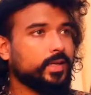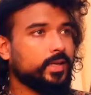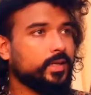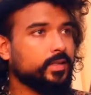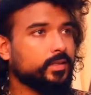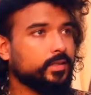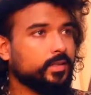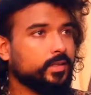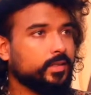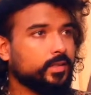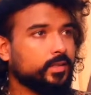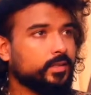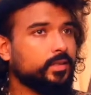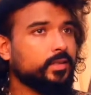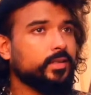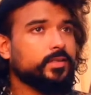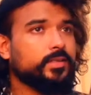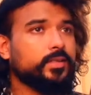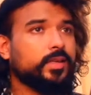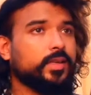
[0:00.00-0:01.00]
that
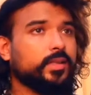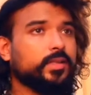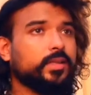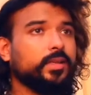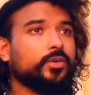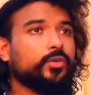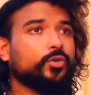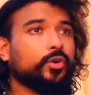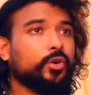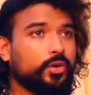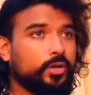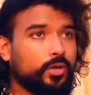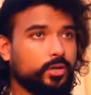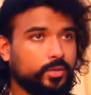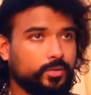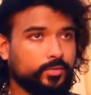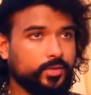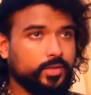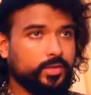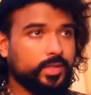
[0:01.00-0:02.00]
there is nothing wrong
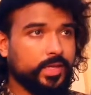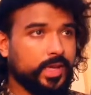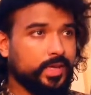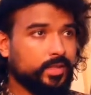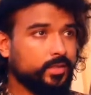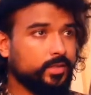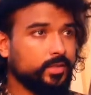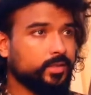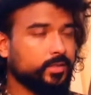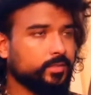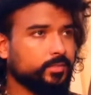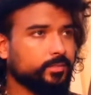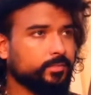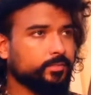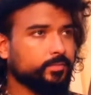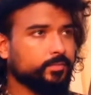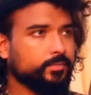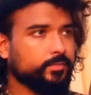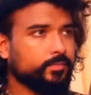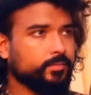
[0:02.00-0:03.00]
with reality.
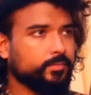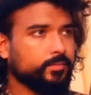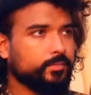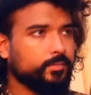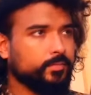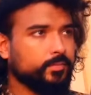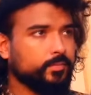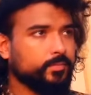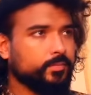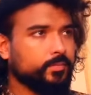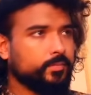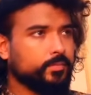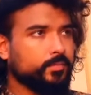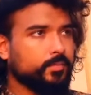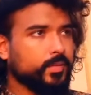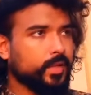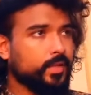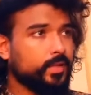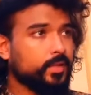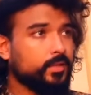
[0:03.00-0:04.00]

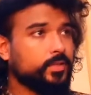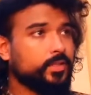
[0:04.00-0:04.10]
It is